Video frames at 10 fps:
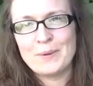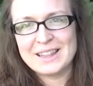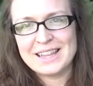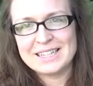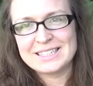
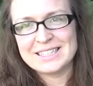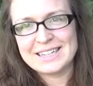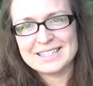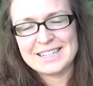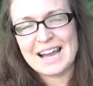but this
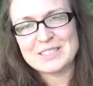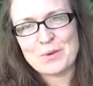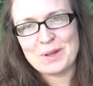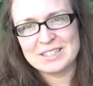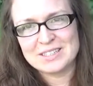
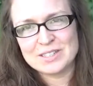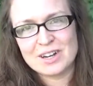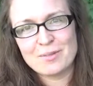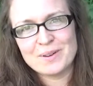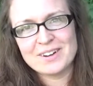X-ACTO pencil
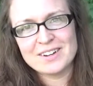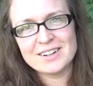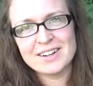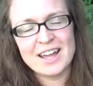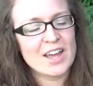sharpener